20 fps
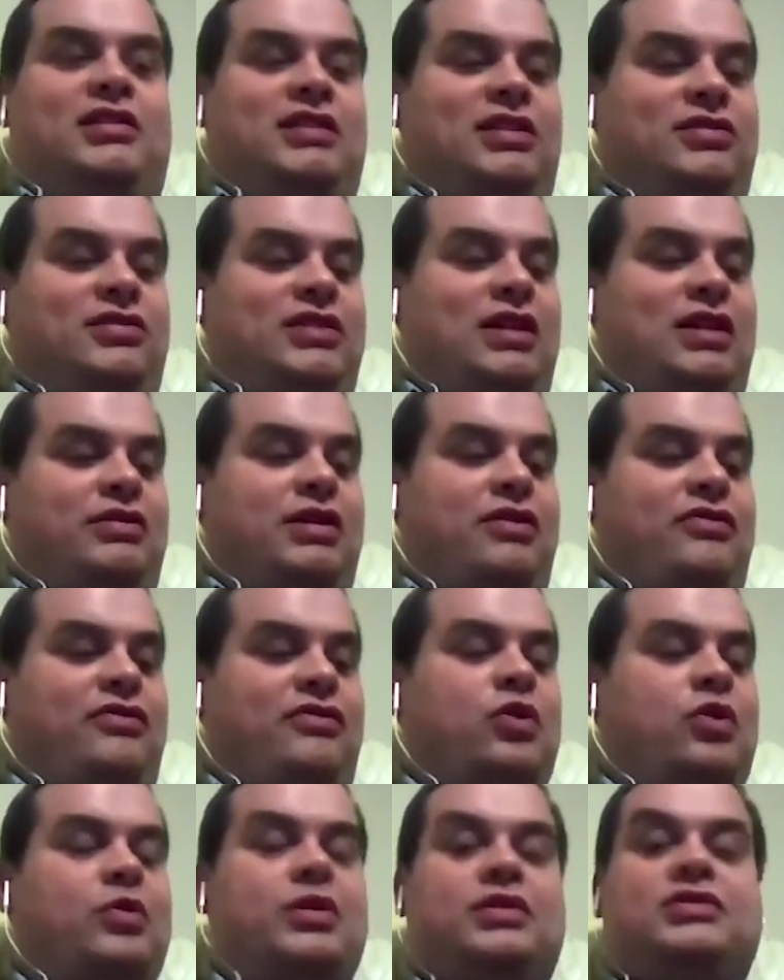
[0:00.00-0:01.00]
Let's now go
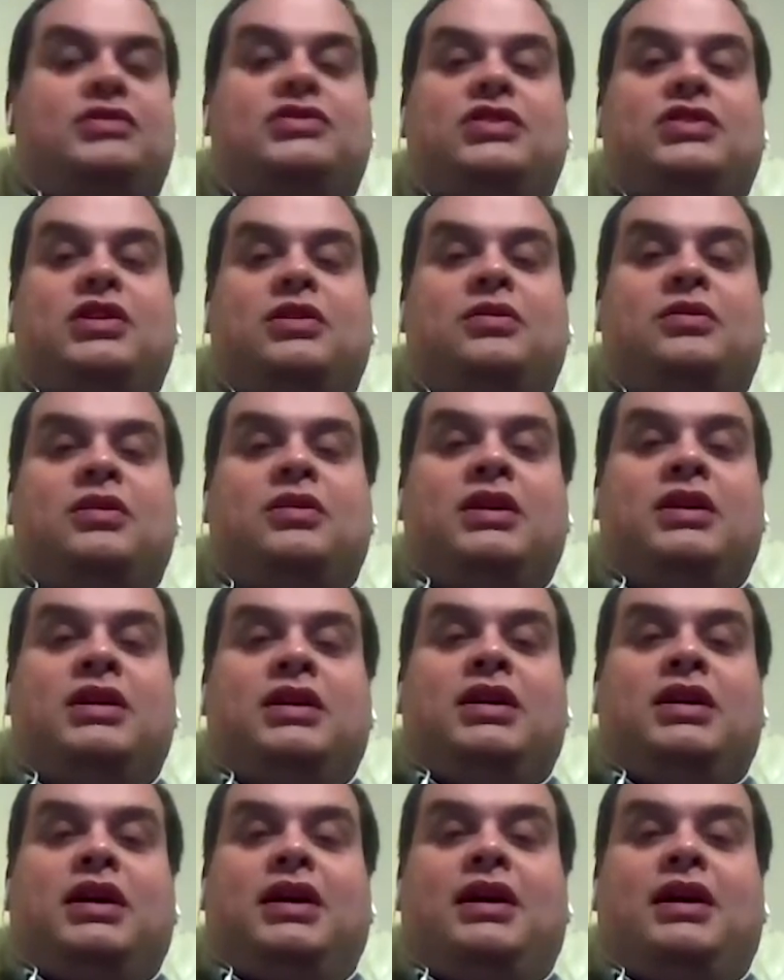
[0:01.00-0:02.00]
forward to
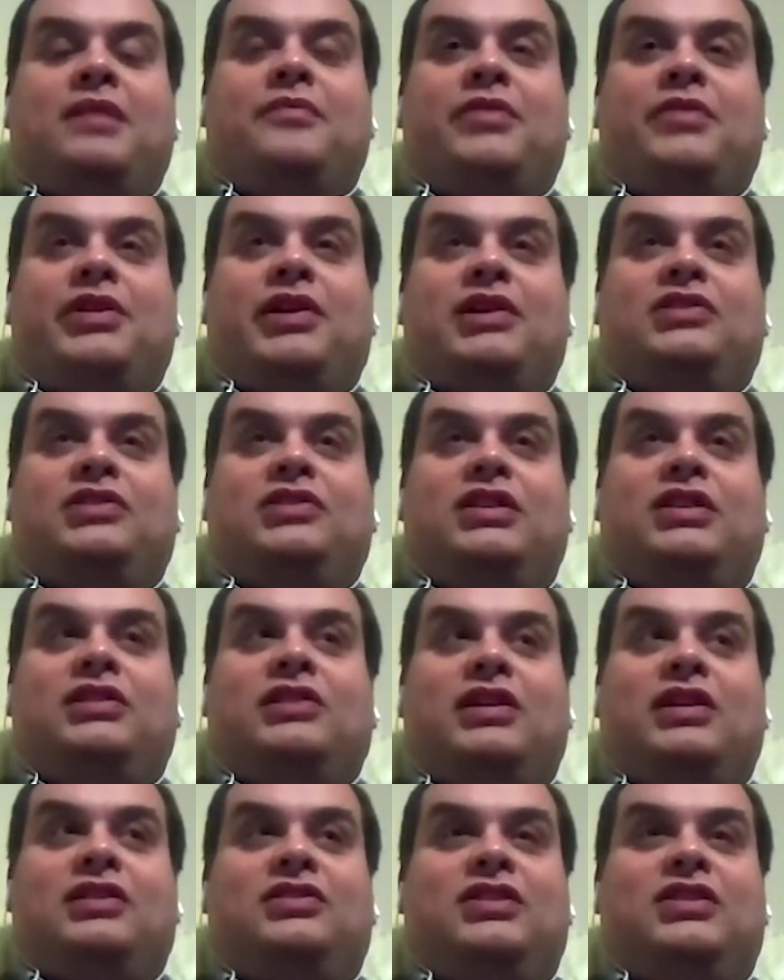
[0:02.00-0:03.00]
the
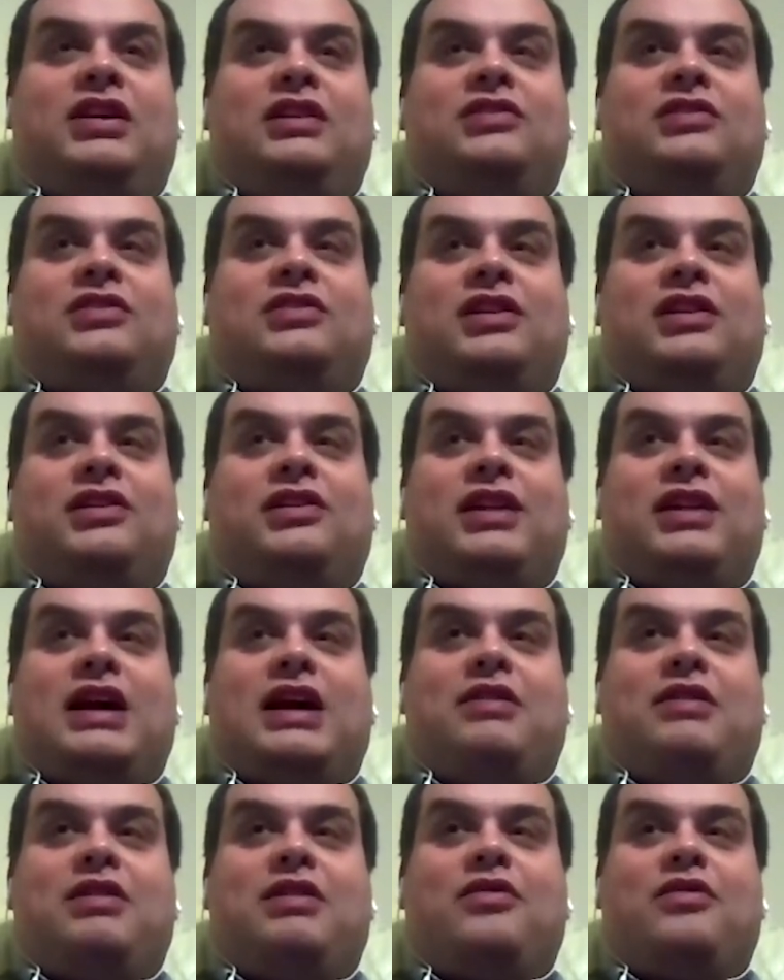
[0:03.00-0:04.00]
1990s and an
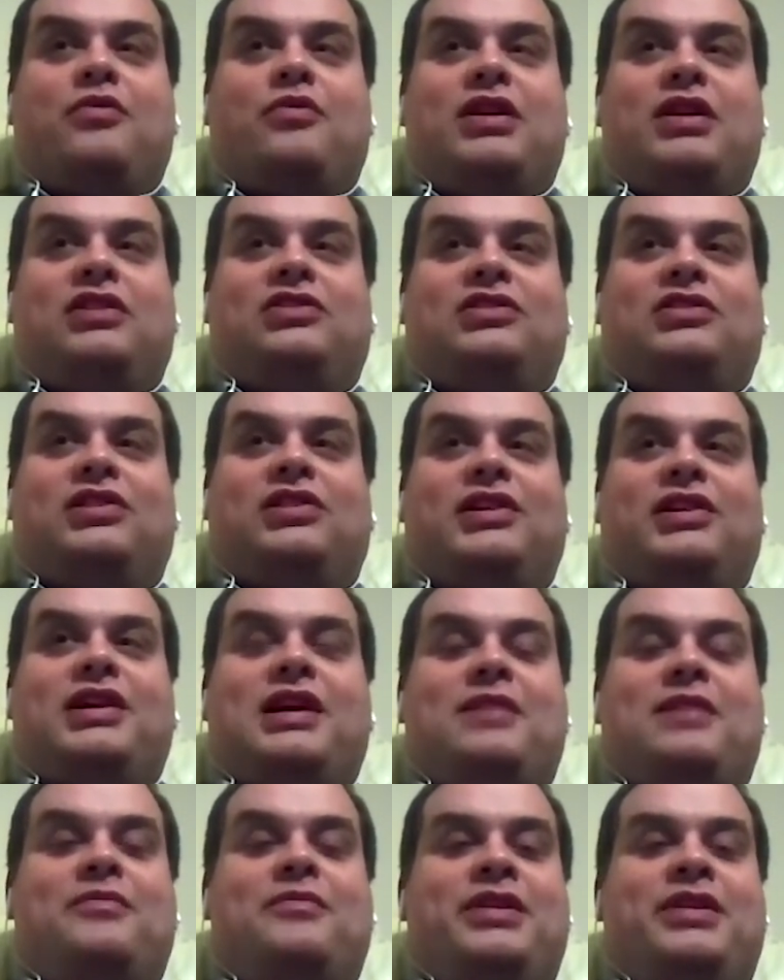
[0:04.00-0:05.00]
area which I
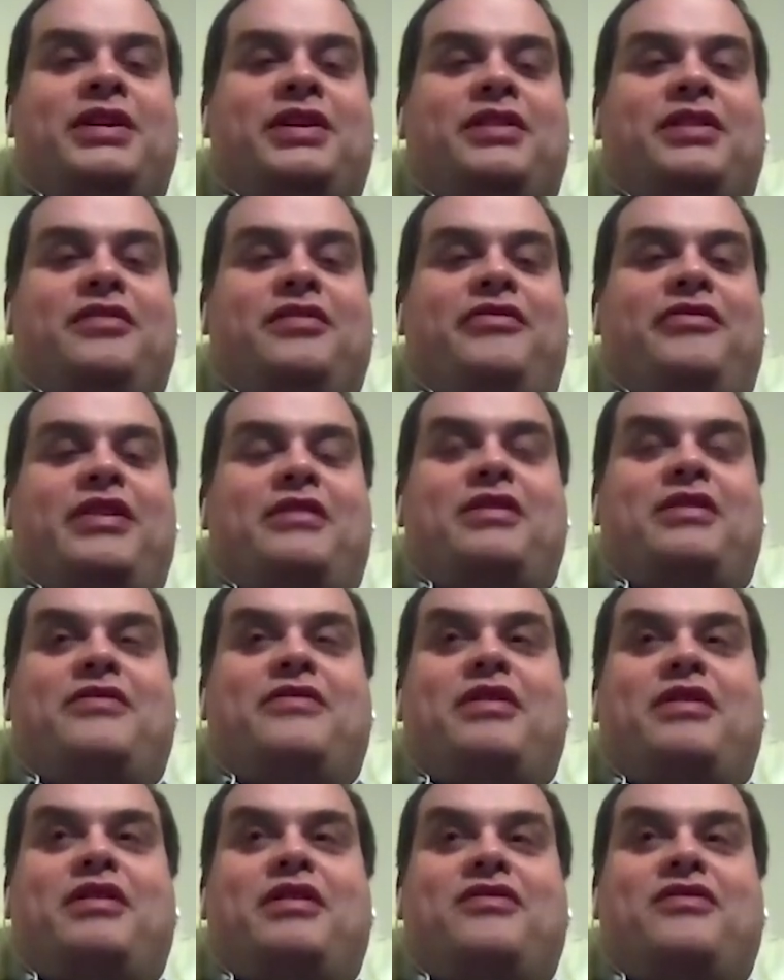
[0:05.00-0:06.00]
am very,
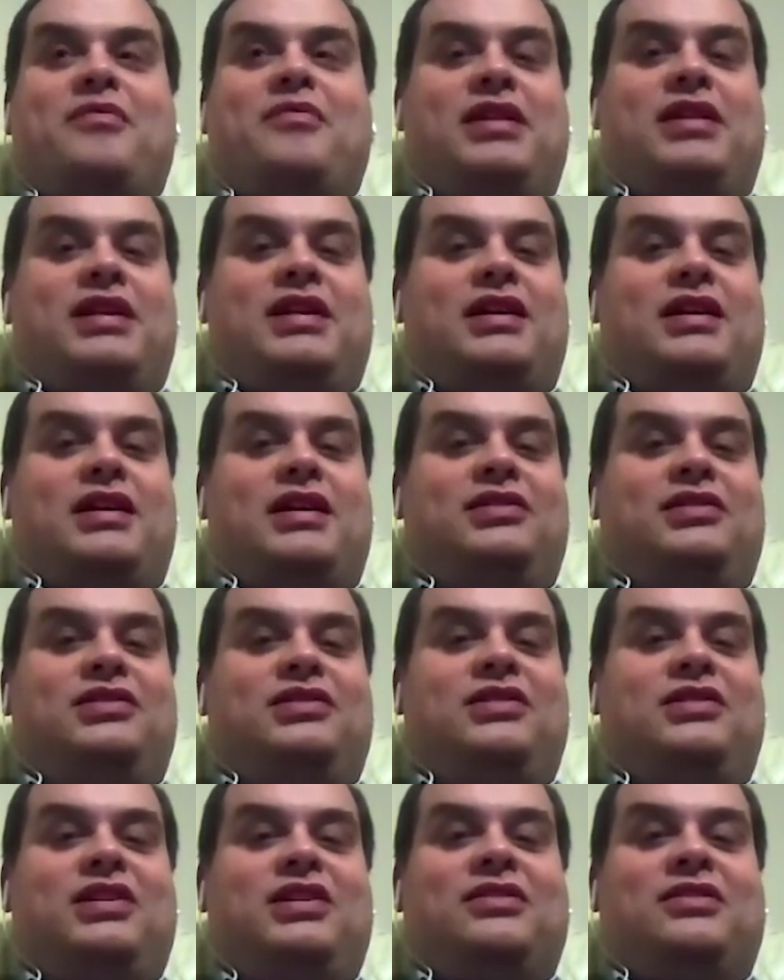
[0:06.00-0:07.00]
very familiar, as
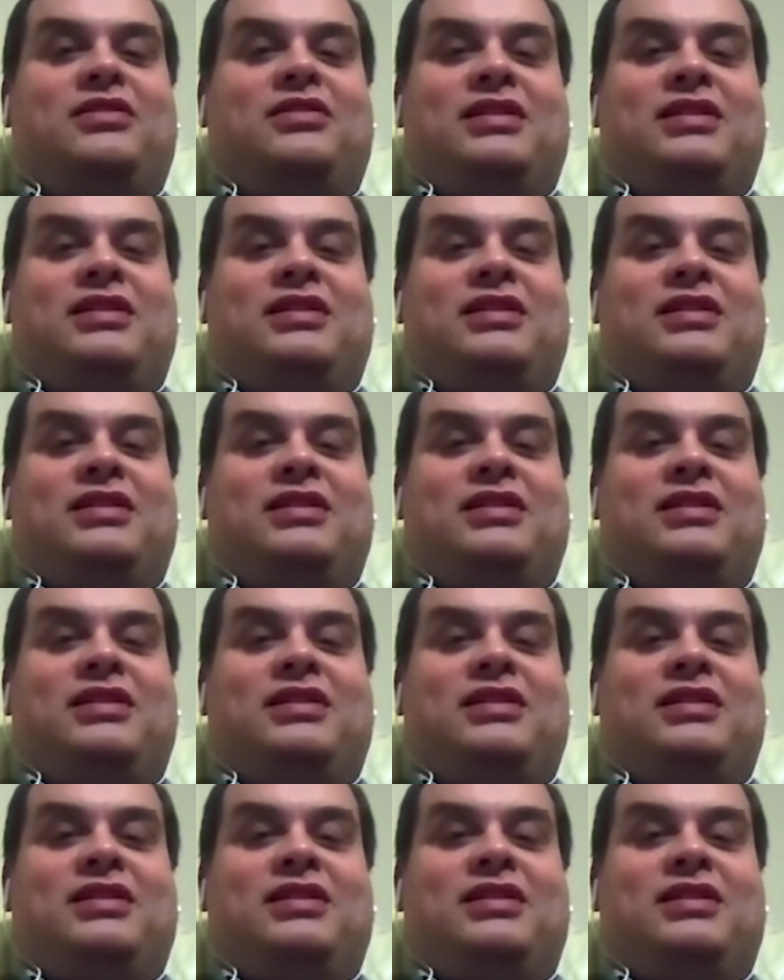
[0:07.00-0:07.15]
you know.